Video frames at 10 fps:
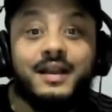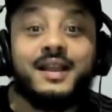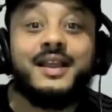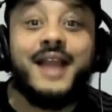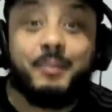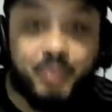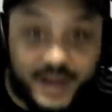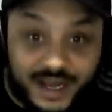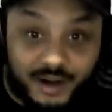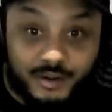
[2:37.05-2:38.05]

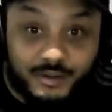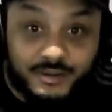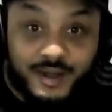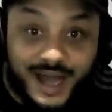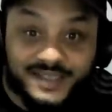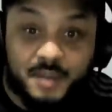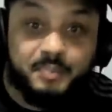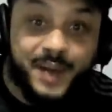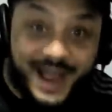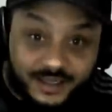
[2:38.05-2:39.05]
Gabriel at the
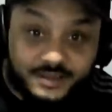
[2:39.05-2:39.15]
back.